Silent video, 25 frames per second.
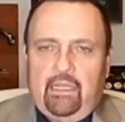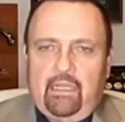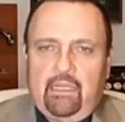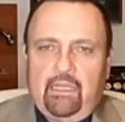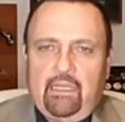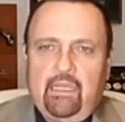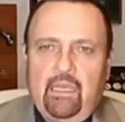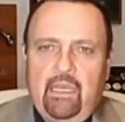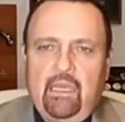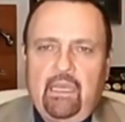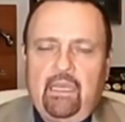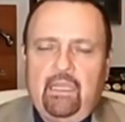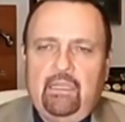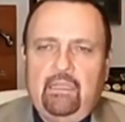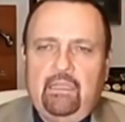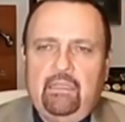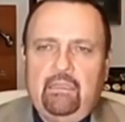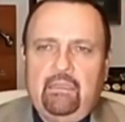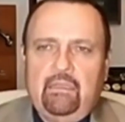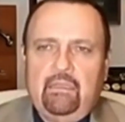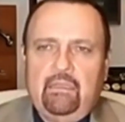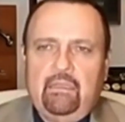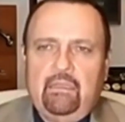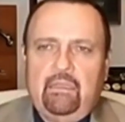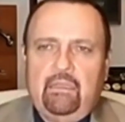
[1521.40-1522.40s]
And
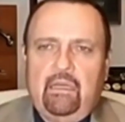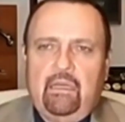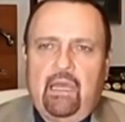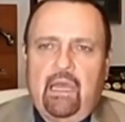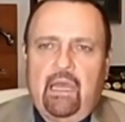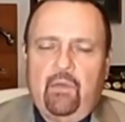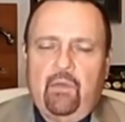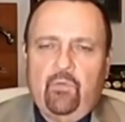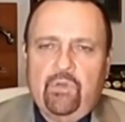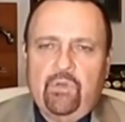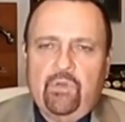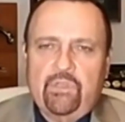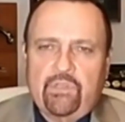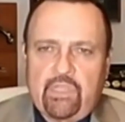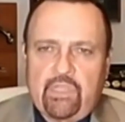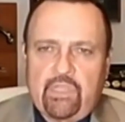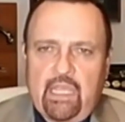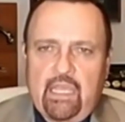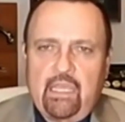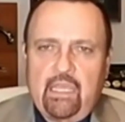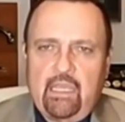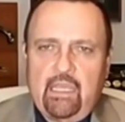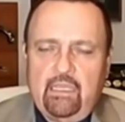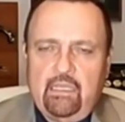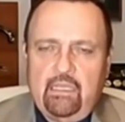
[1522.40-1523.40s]
again, I would
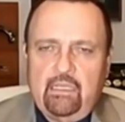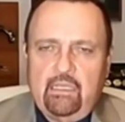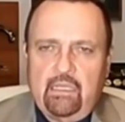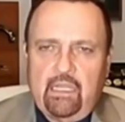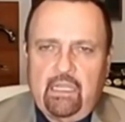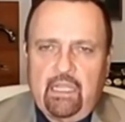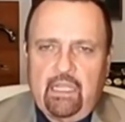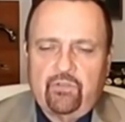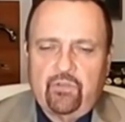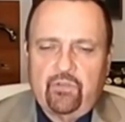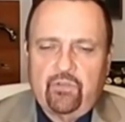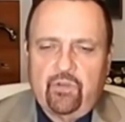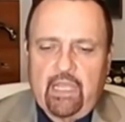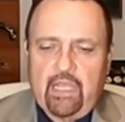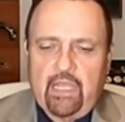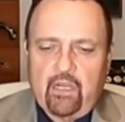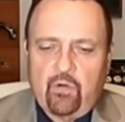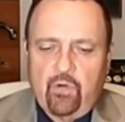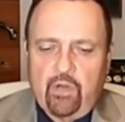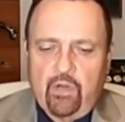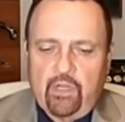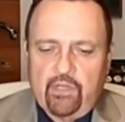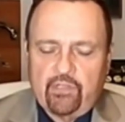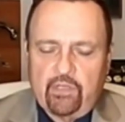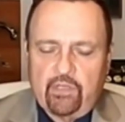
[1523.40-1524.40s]
say in answer to
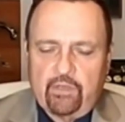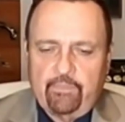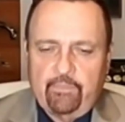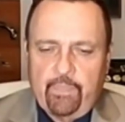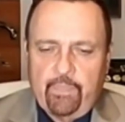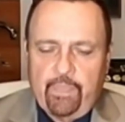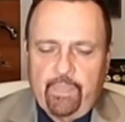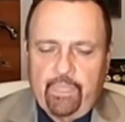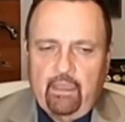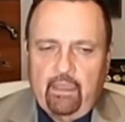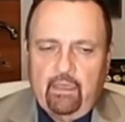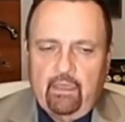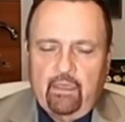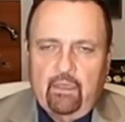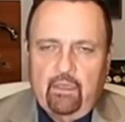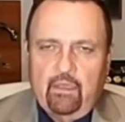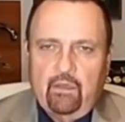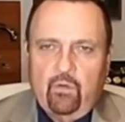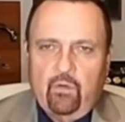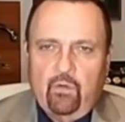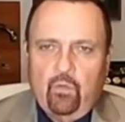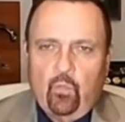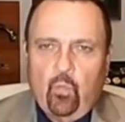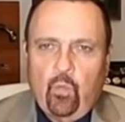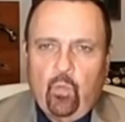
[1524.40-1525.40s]
that question,
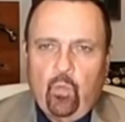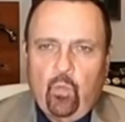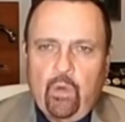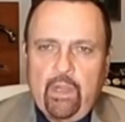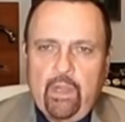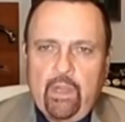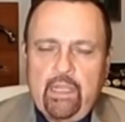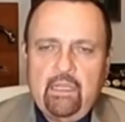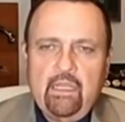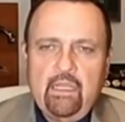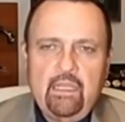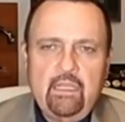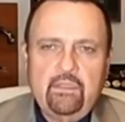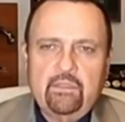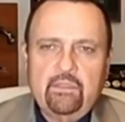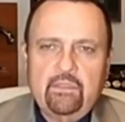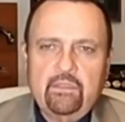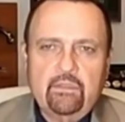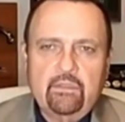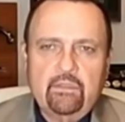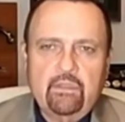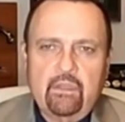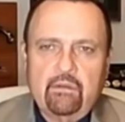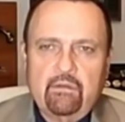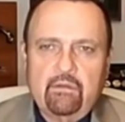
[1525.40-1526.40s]
we
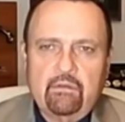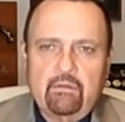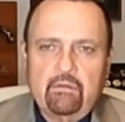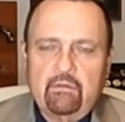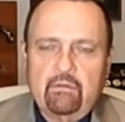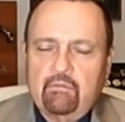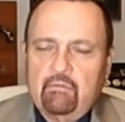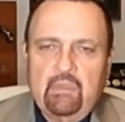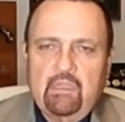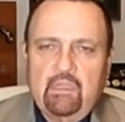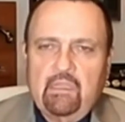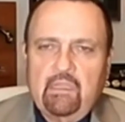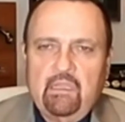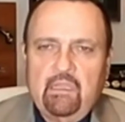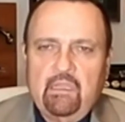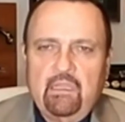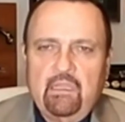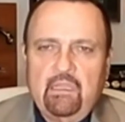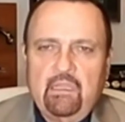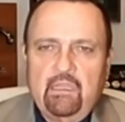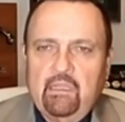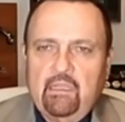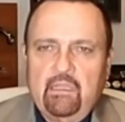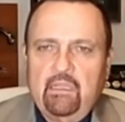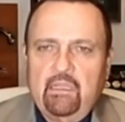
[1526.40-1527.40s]
need to,
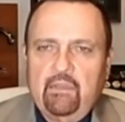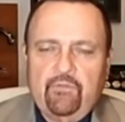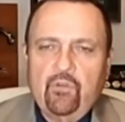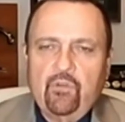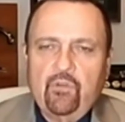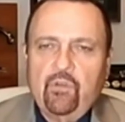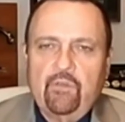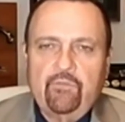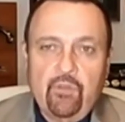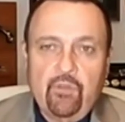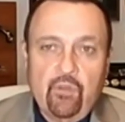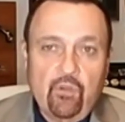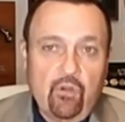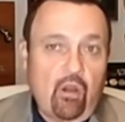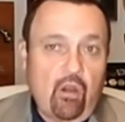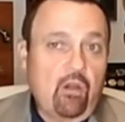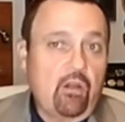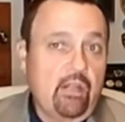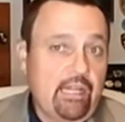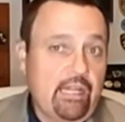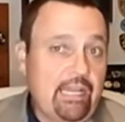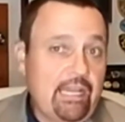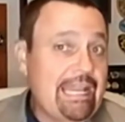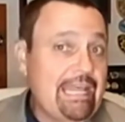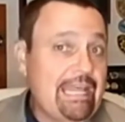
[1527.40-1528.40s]
if you
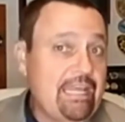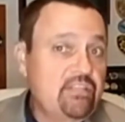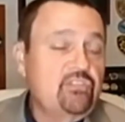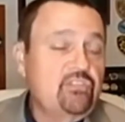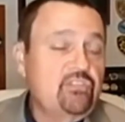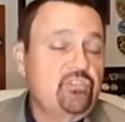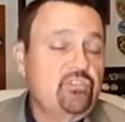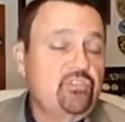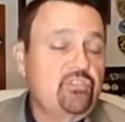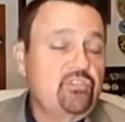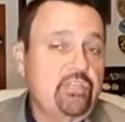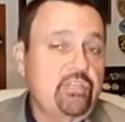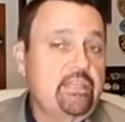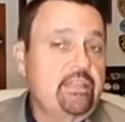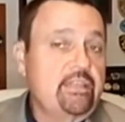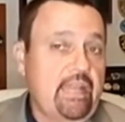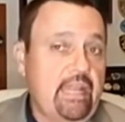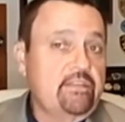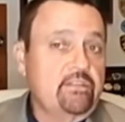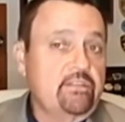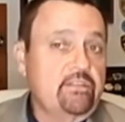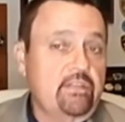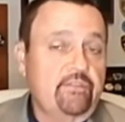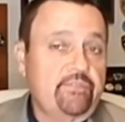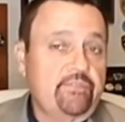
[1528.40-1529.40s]
are in an agency that
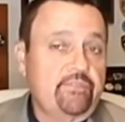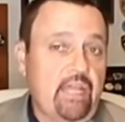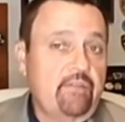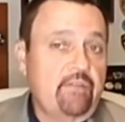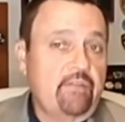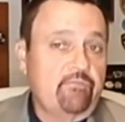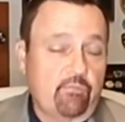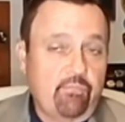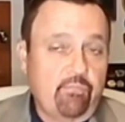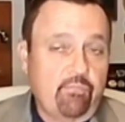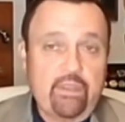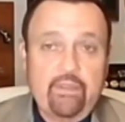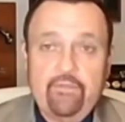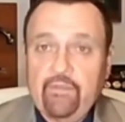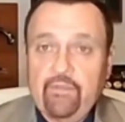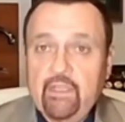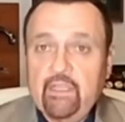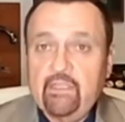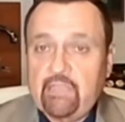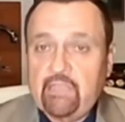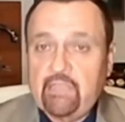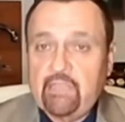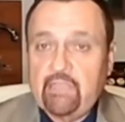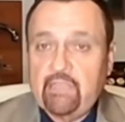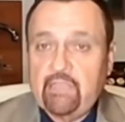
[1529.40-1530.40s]
has enough time for
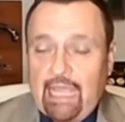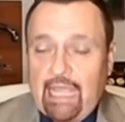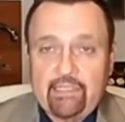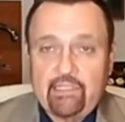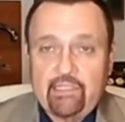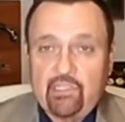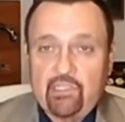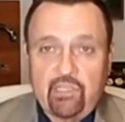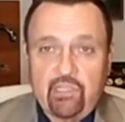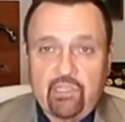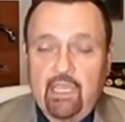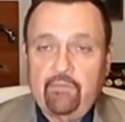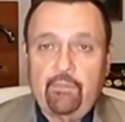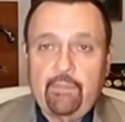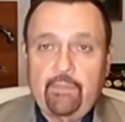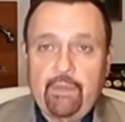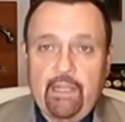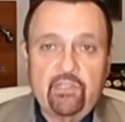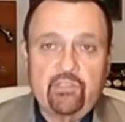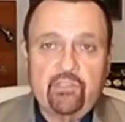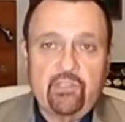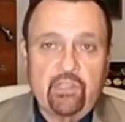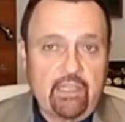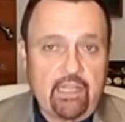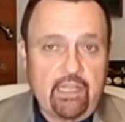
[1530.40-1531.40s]
briefings, I just came
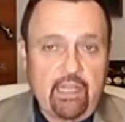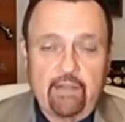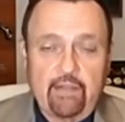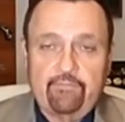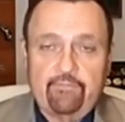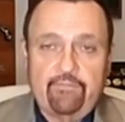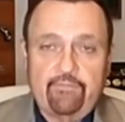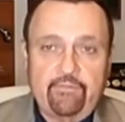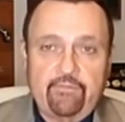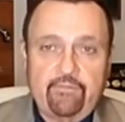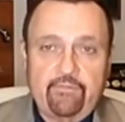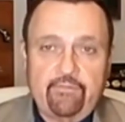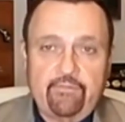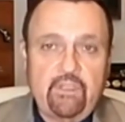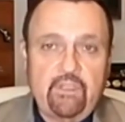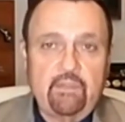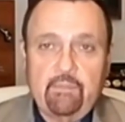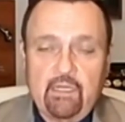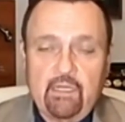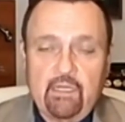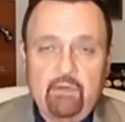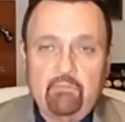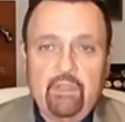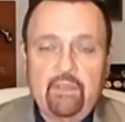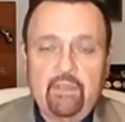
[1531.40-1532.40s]
from an agency that had
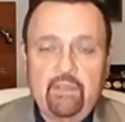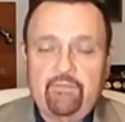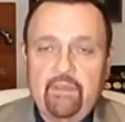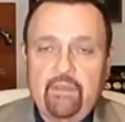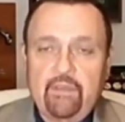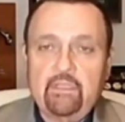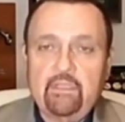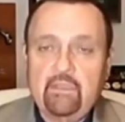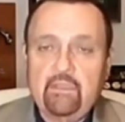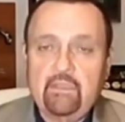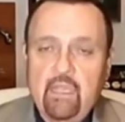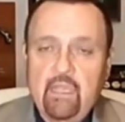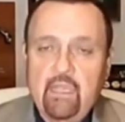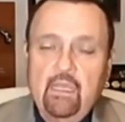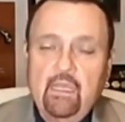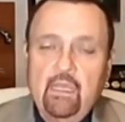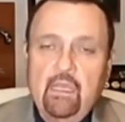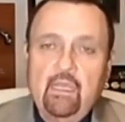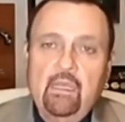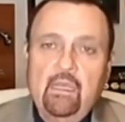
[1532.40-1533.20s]
15-minute briefings.